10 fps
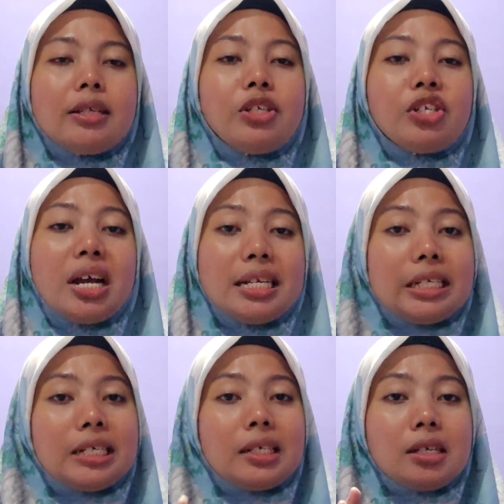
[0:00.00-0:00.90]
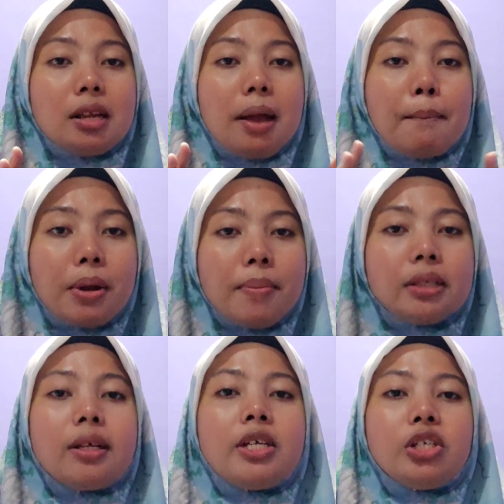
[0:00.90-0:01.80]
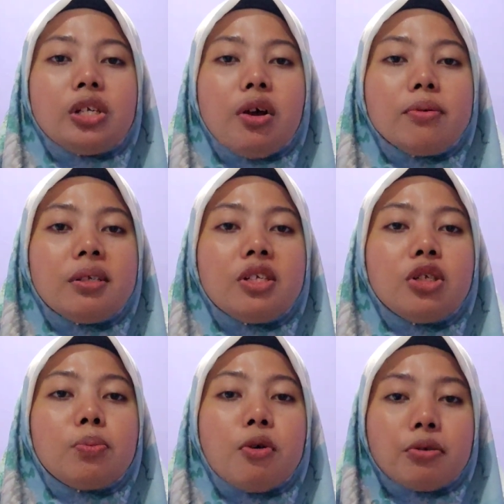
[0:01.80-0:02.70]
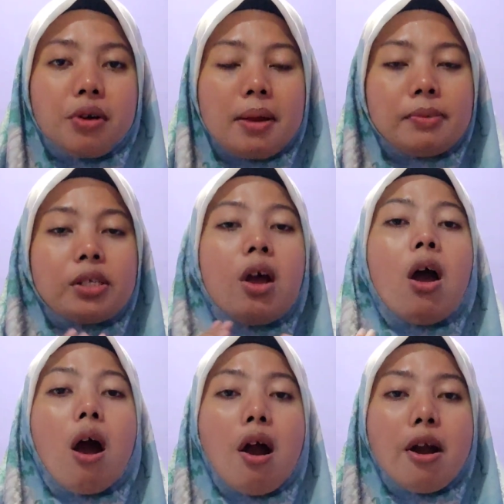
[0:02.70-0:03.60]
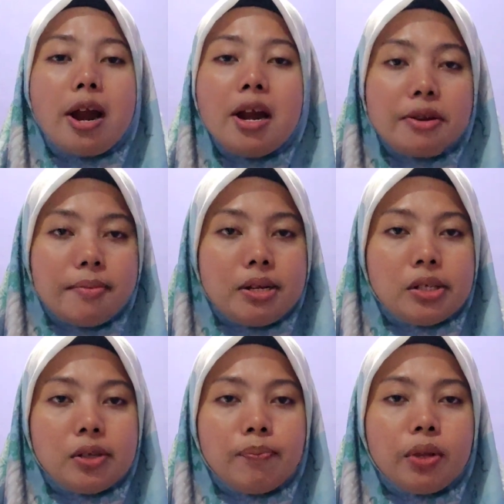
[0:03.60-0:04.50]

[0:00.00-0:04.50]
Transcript: the challenges in the implementation of such programs are enormous.